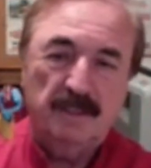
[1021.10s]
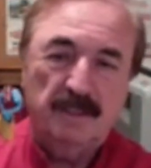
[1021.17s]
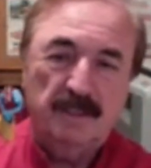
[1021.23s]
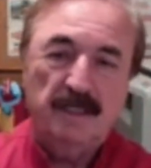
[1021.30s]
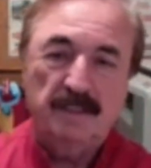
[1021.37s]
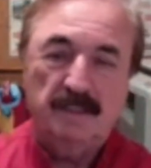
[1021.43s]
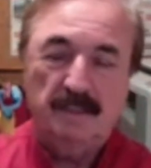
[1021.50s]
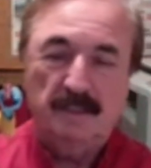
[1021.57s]

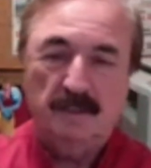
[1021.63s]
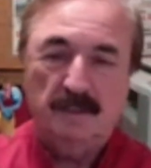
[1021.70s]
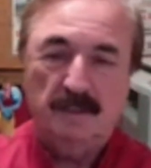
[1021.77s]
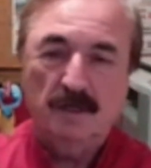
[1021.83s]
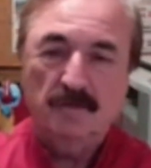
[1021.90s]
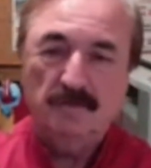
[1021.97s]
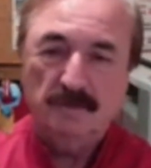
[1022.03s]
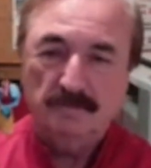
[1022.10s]
had
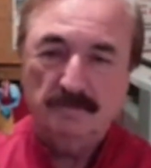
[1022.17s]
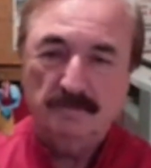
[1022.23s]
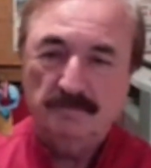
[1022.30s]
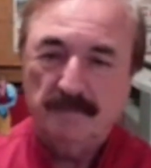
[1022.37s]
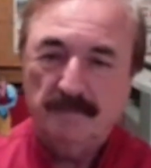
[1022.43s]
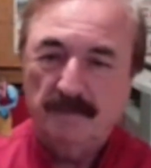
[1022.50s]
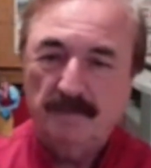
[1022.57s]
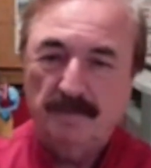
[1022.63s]
carved and
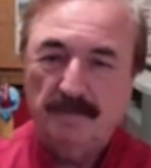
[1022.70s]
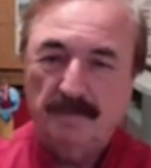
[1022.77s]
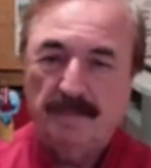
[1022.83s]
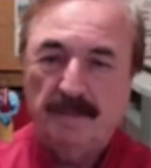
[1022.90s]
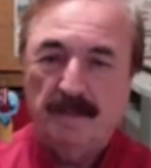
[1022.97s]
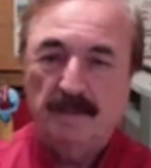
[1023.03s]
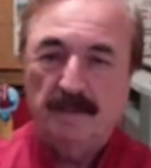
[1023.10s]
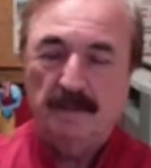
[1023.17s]

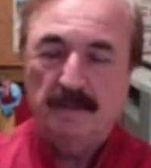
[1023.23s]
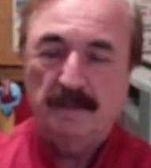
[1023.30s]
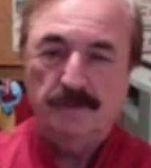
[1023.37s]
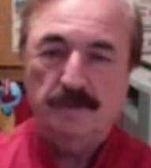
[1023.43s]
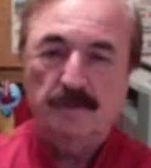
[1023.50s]
done in our